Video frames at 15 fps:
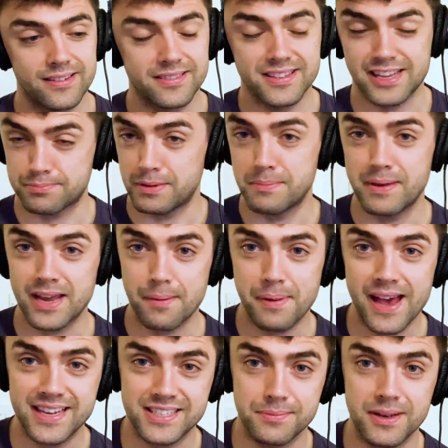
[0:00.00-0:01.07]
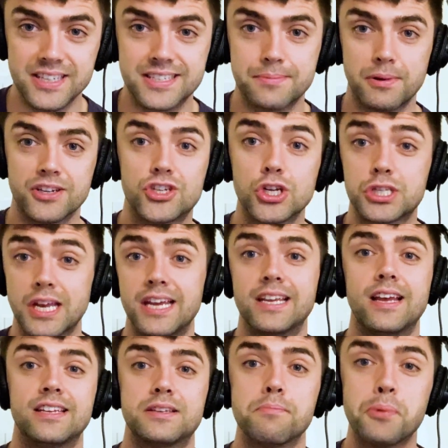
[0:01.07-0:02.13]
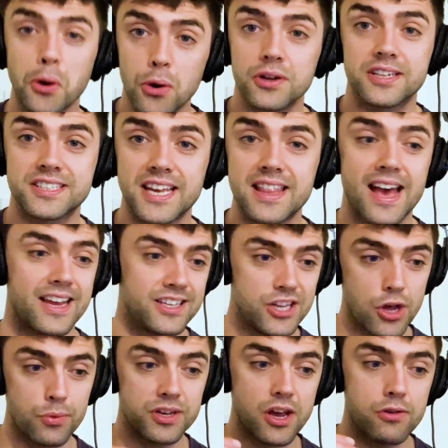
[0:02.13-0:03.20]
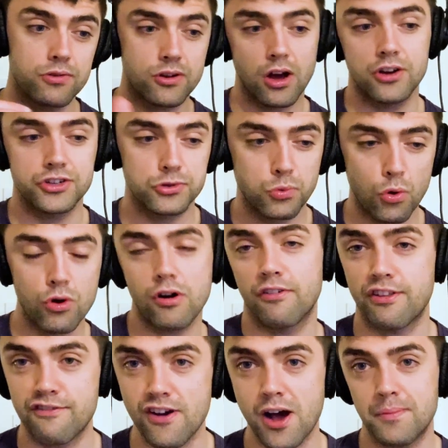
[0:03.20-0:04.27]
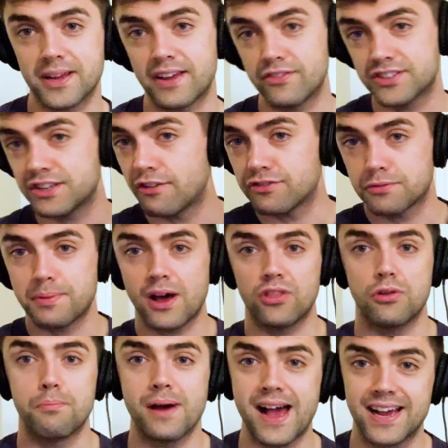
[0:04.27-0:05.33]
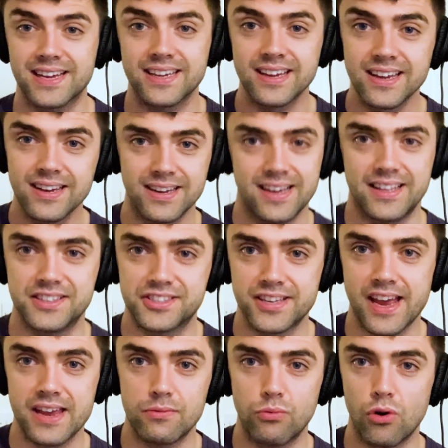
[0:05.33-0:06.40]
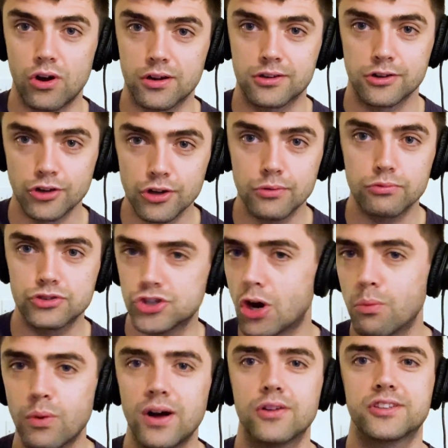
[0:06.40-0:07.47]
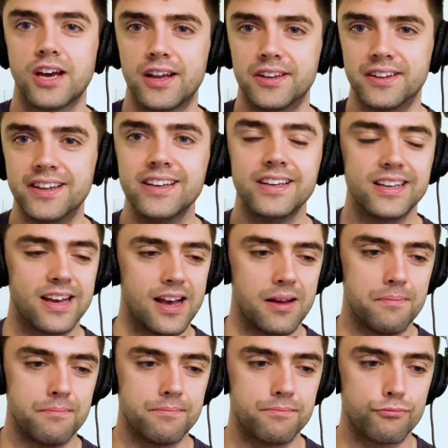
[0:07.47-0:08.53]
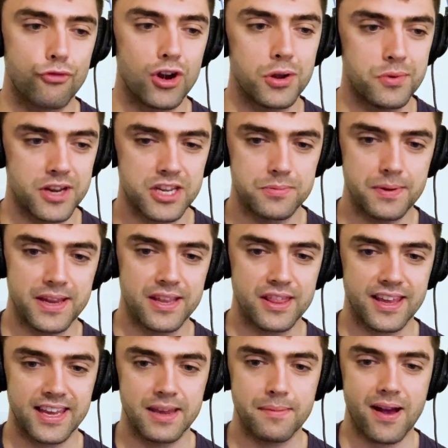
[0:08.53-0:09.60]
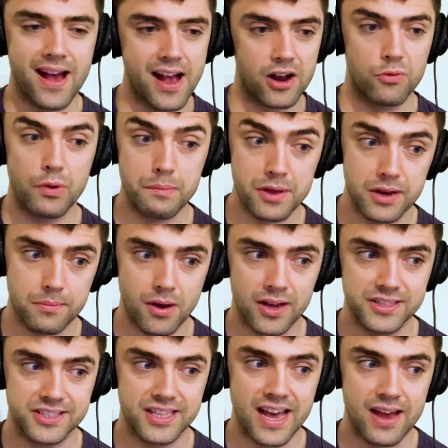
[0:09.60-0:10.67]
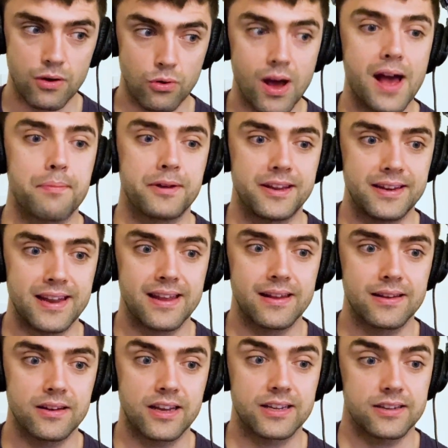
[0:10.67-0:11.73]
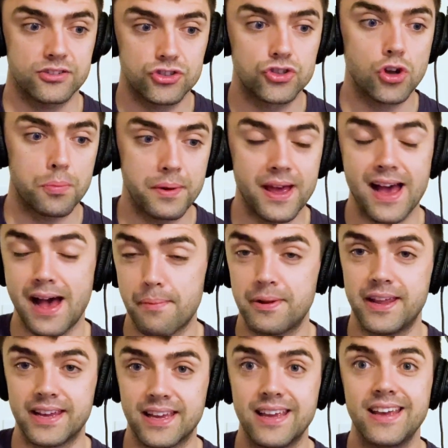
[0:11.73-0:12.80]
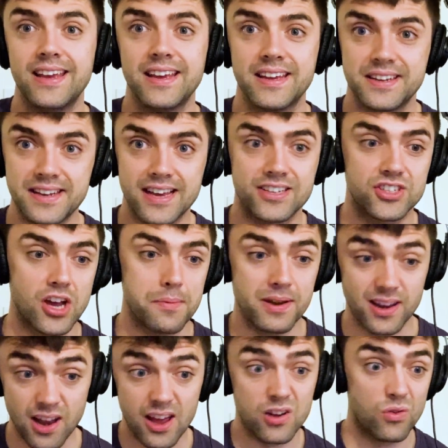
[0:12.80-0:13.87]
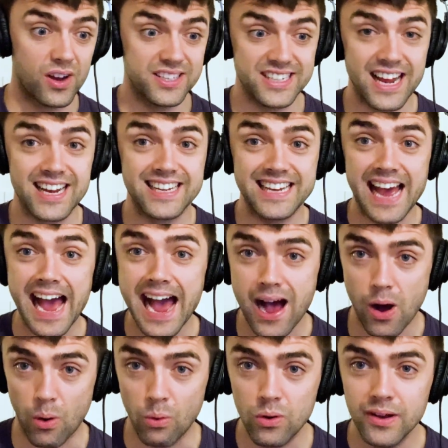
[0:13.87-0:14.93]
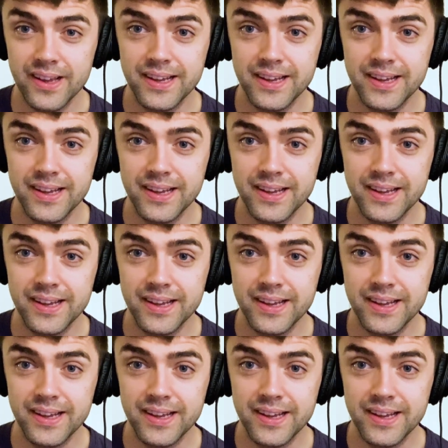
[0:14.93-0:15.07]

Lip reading: that's me being a pessimist, but it's just it's important to say that, you know, we can't just walk off the farm and give ourselves a pat on the back and say what a good job, well done. Really, we need to be thinking about how can we minimise that or happening, like stop it happening next time. And likewise, that cow,